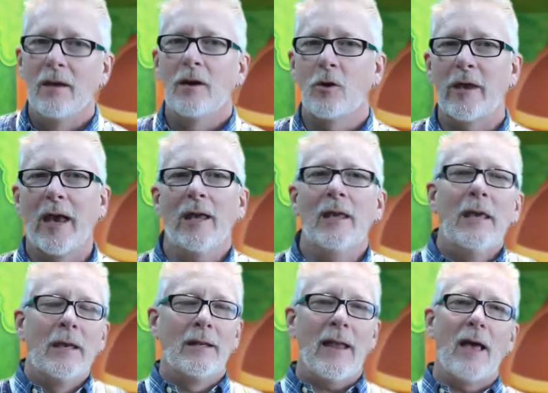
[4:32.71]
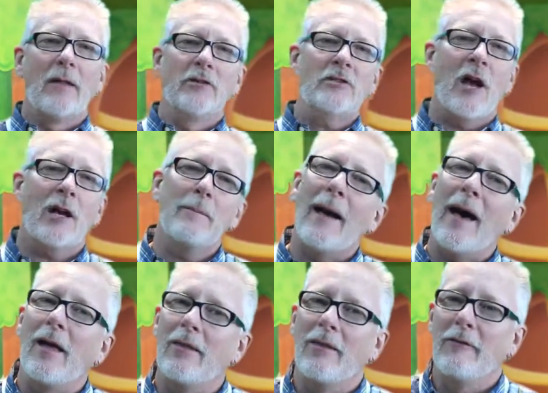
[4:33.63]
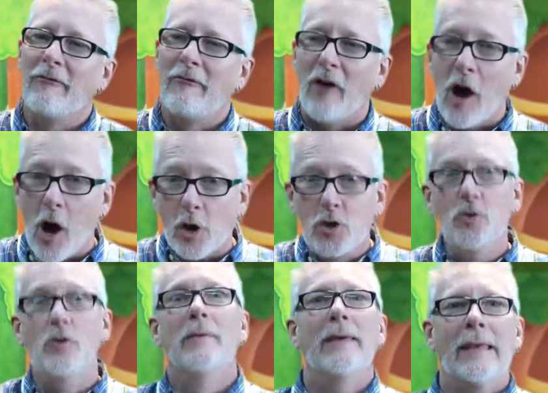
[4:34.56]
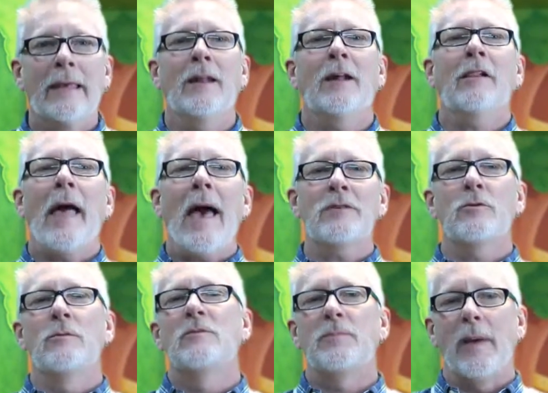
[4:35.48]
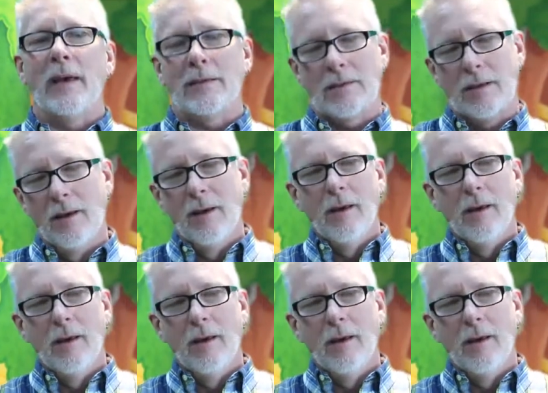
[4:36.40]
Okay, now let's talk about the volume in a classroom space.